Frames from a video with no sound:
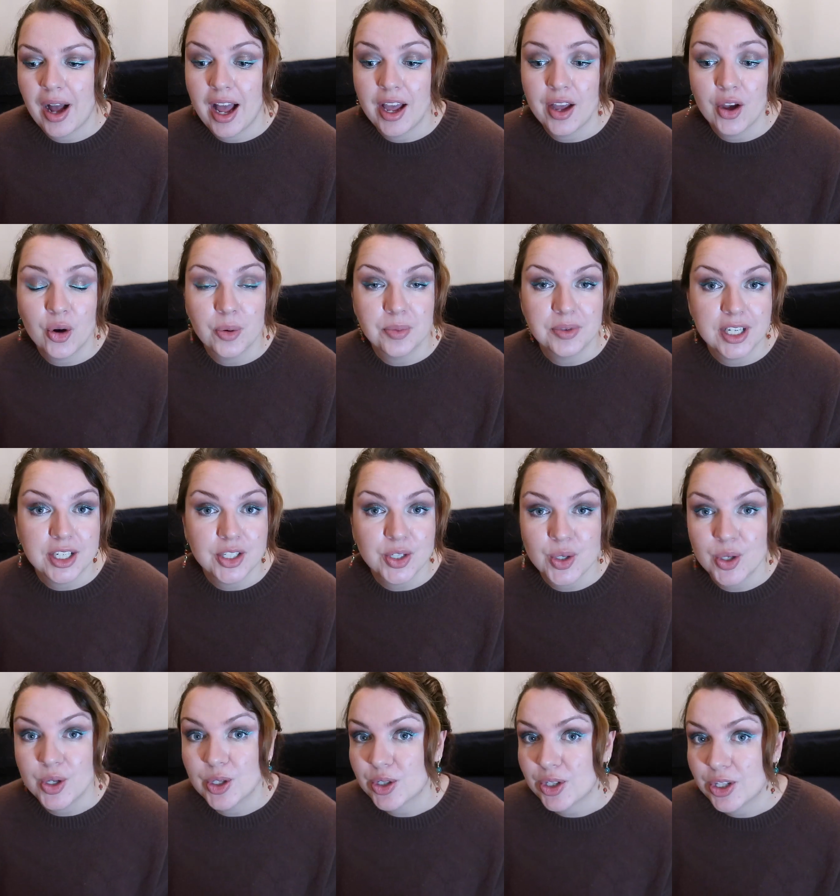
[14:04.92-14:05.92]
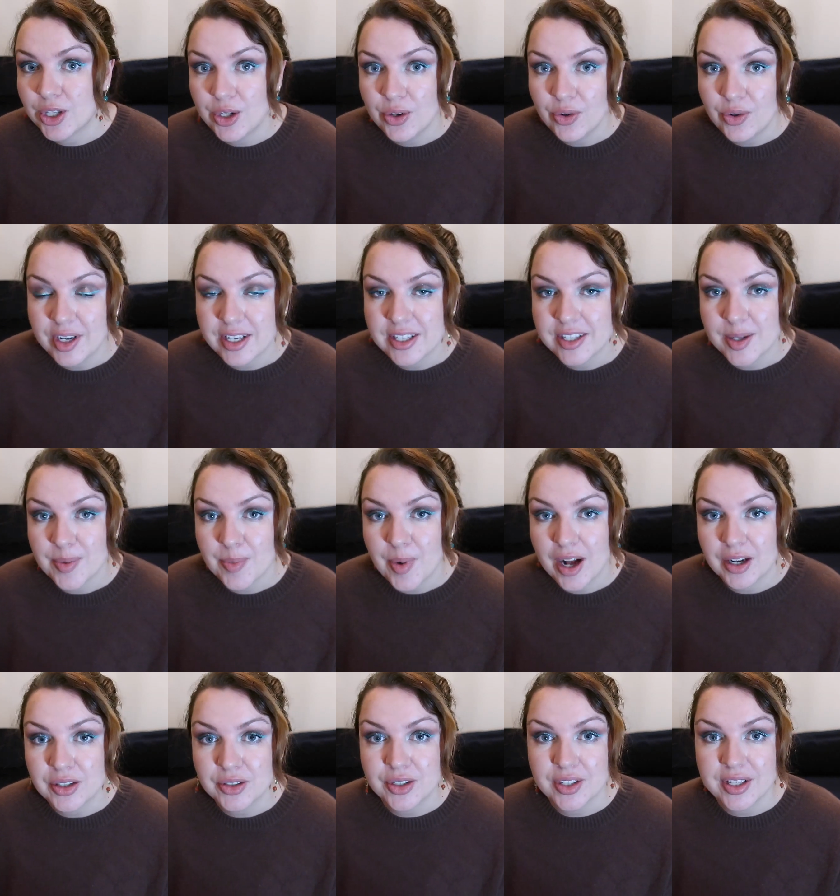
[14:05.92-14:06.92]
I hope that you get curious
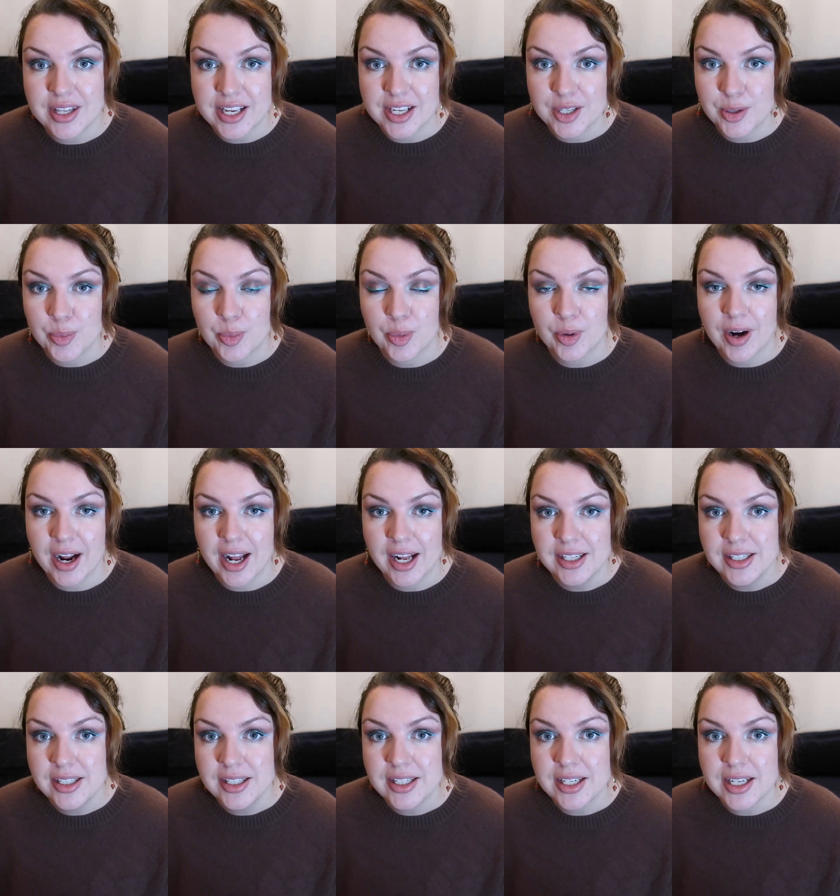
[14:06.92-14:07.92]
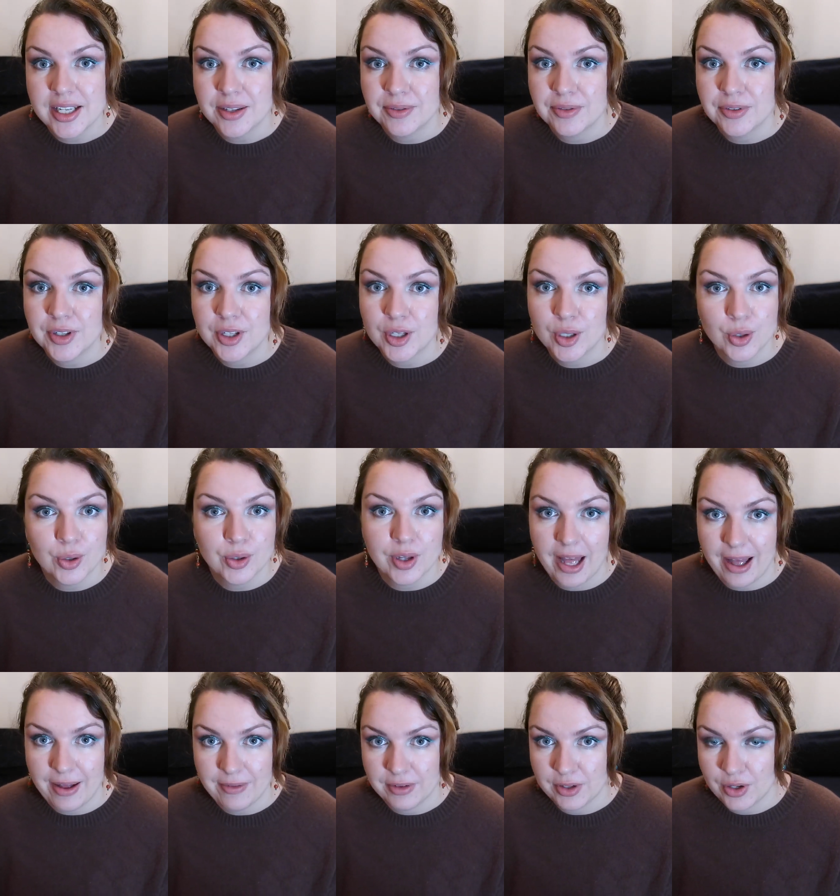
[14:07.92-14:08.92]
about this brand if you
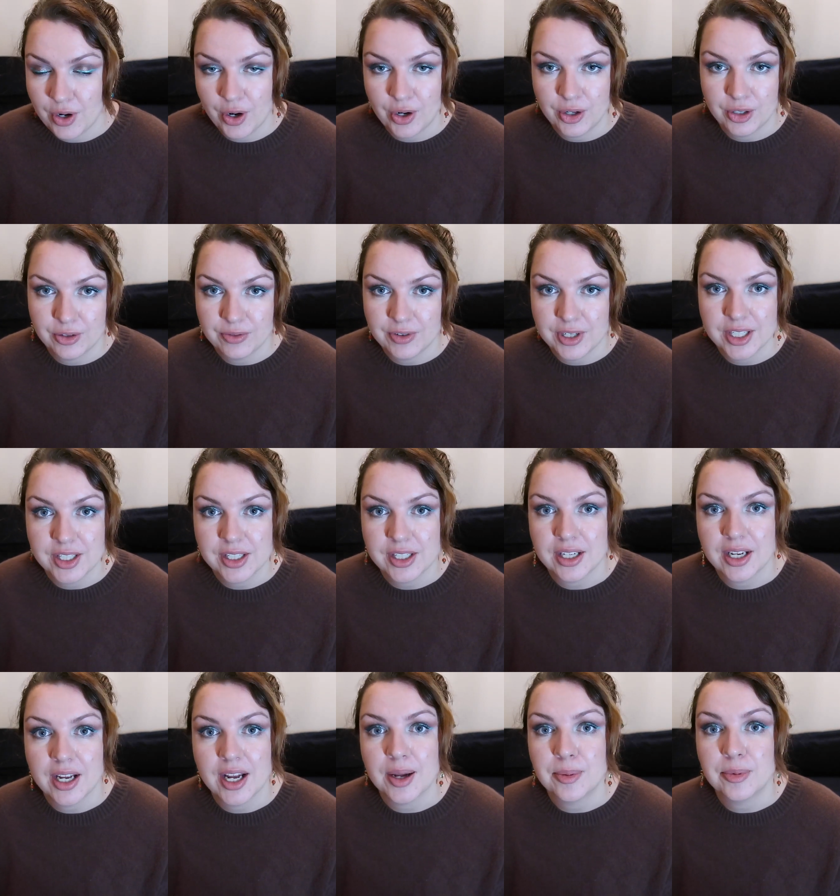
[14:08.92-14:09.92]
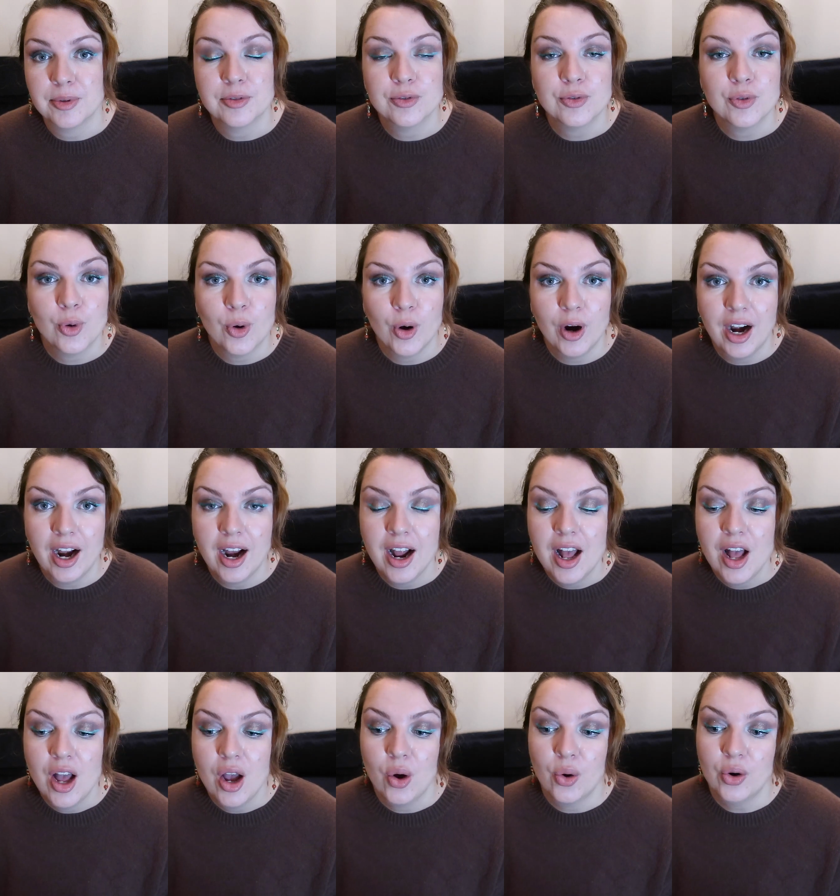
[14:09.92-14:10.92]
haven't heard of it before,
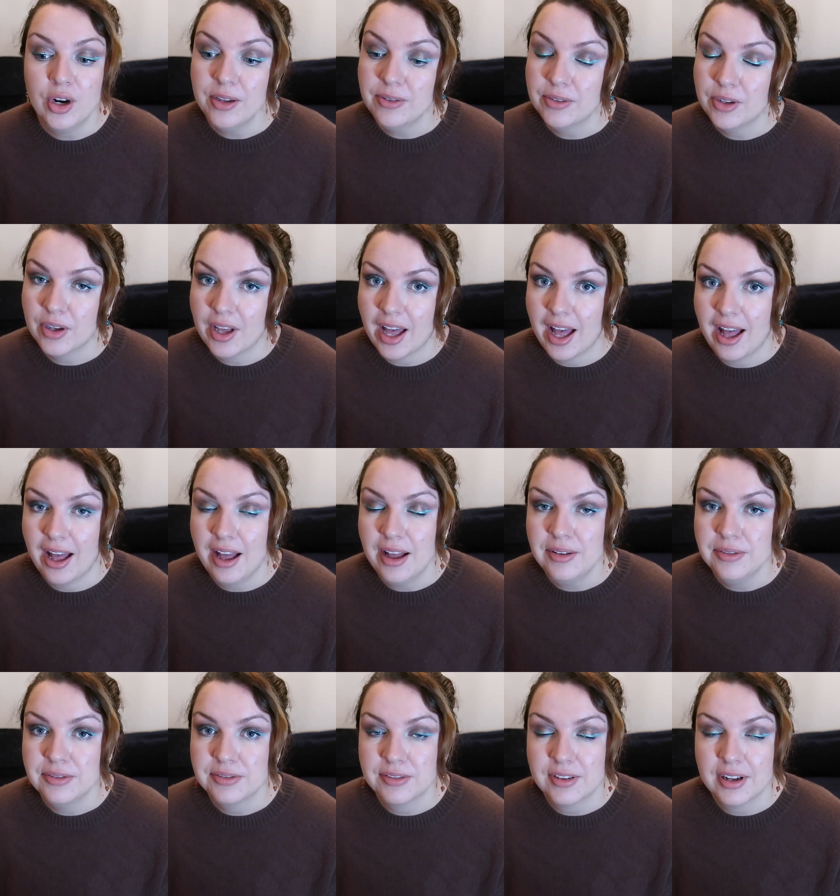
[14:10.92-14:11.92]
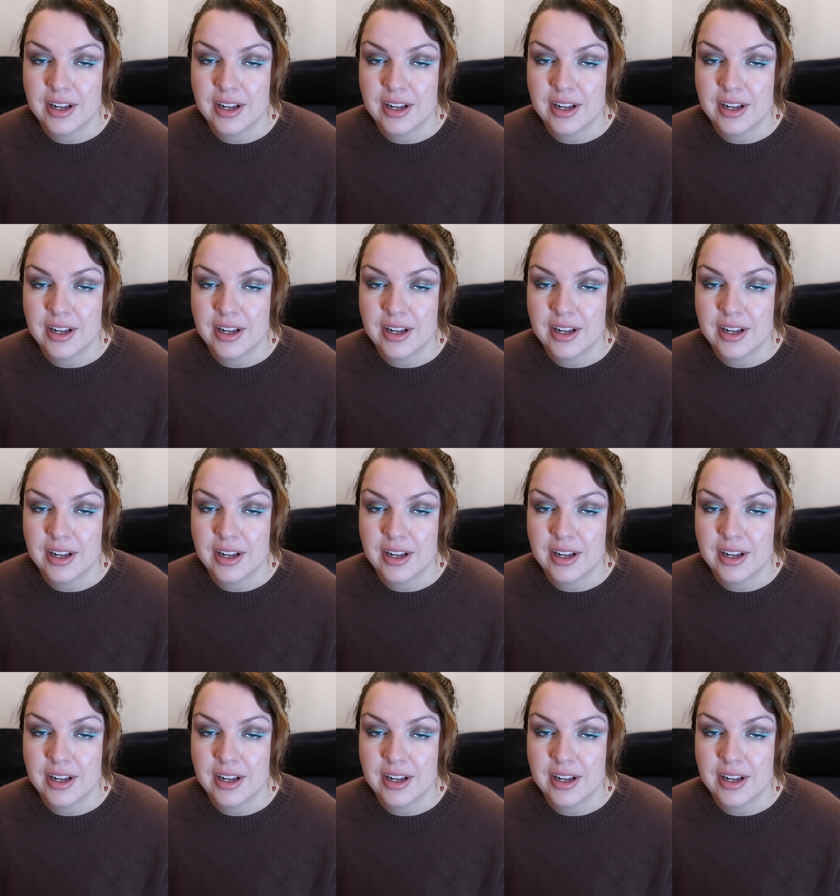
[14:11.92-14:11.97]
or if you have,